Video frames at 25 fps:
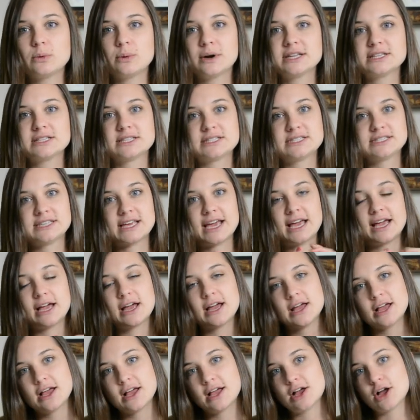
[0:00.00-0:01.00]
You want it to
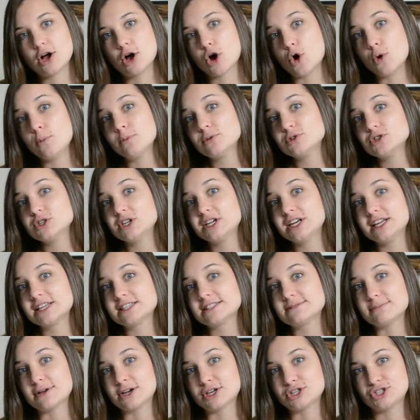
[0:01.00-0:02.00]
stay a
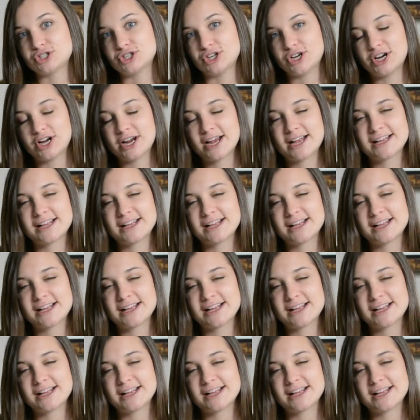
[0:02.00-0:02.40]
homogeneous mixture.